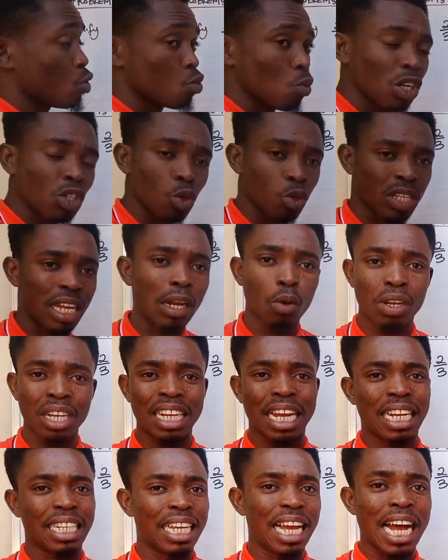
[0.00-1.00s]
We want to start
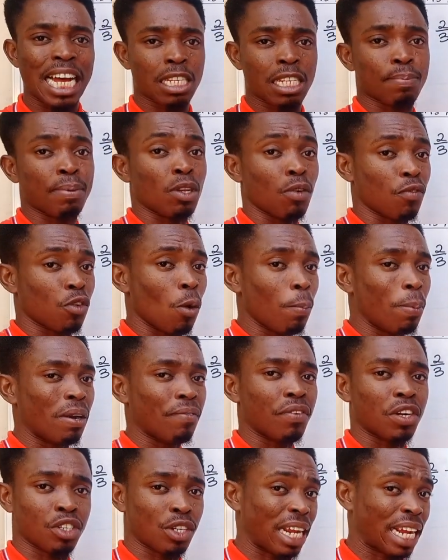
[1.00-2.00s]
looking at the aspect of compound fraction.